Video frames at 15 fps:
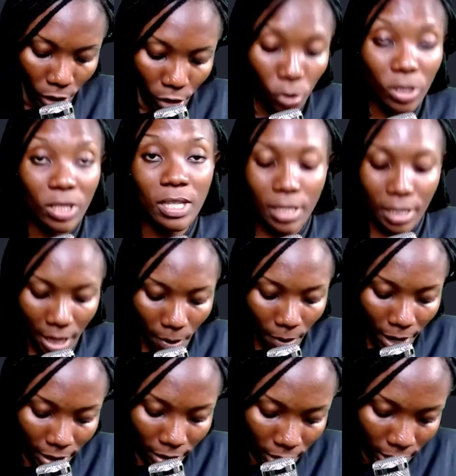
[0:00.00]
Okay, so this is
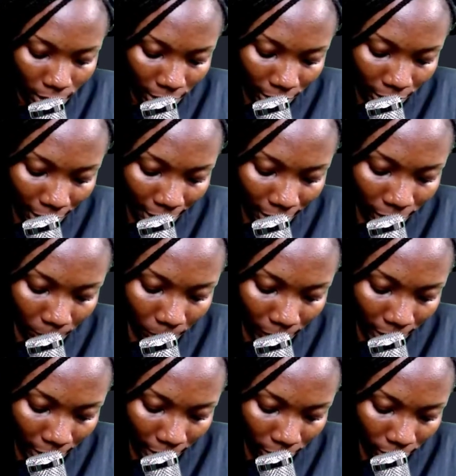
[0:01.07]
our inclined
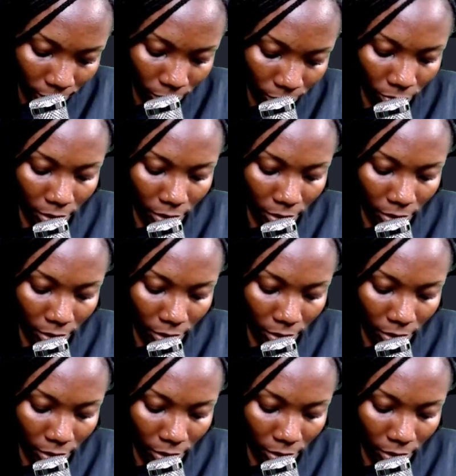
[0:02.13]
plane.